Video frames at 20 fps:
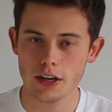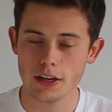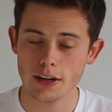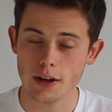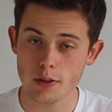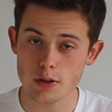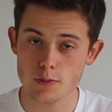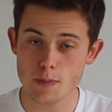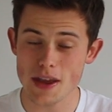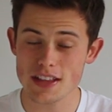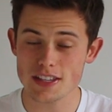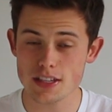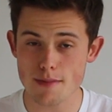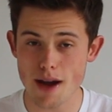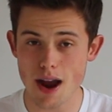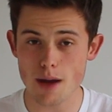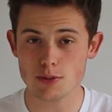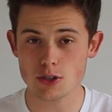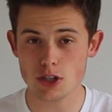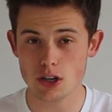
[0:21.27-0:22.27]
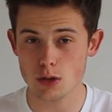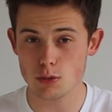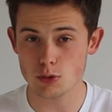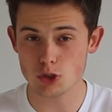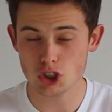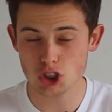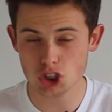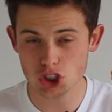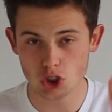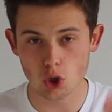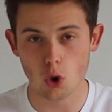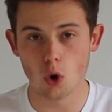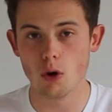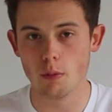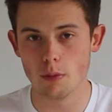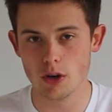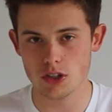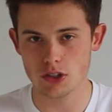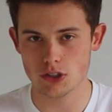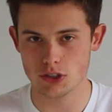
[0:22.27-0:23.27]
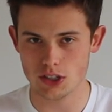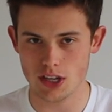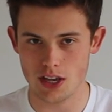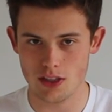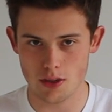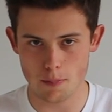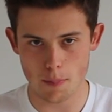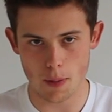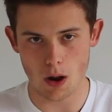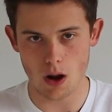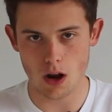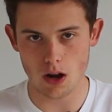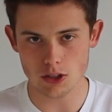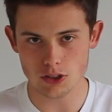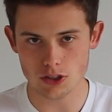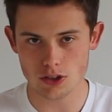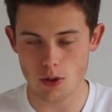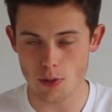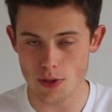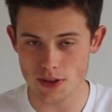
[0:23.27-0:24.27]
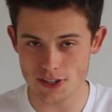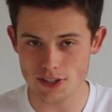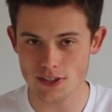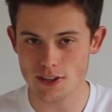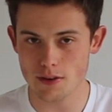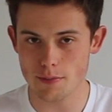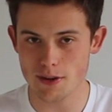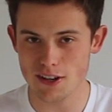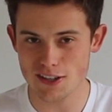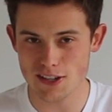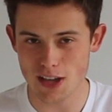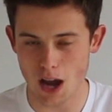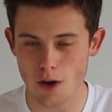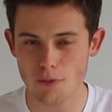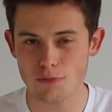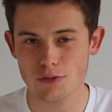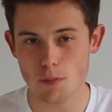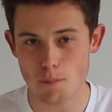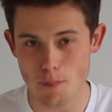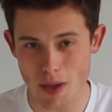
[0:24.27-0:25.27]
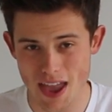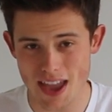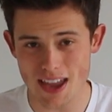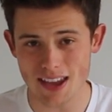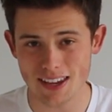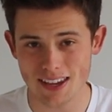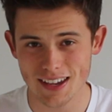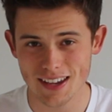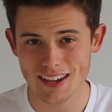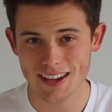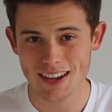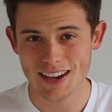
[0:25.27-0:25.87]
Now, there's been some absolute stormers in the past, so this is going to be tough to pick.